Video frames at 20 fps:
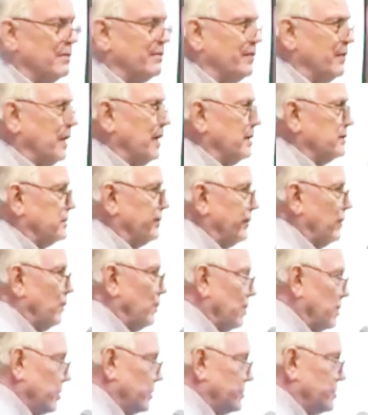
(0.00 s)
philosophical
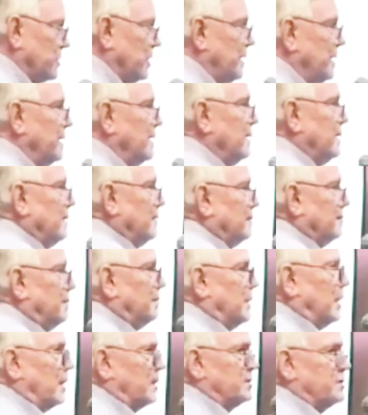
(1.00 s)
works,
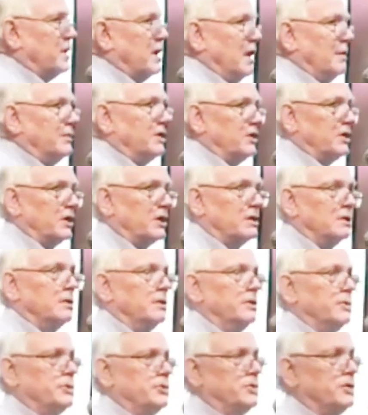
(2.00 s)
Marx came to the
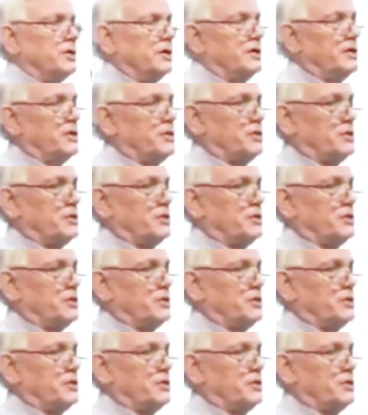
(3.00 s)
conclusion that